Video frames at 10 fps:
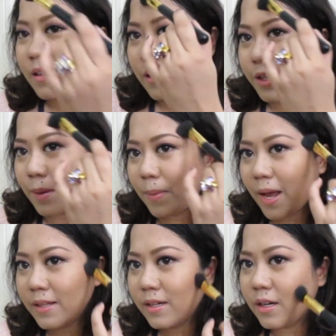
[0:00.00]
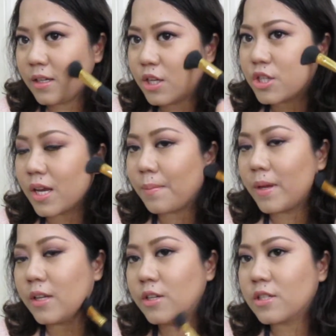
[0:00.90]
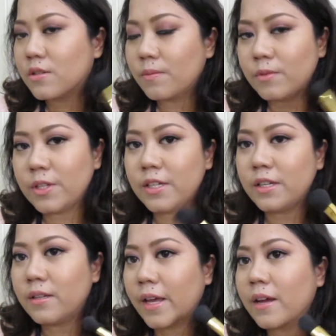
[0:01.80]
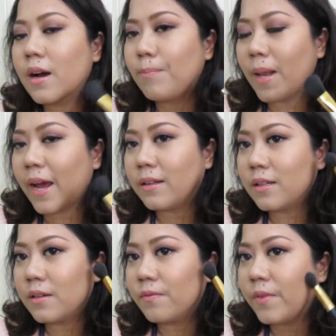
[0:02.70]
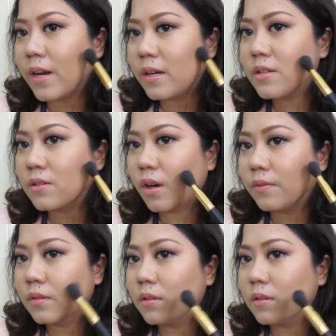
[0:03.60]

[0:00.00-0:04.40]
You apply it in an E shape and then just really like apply it in very soft,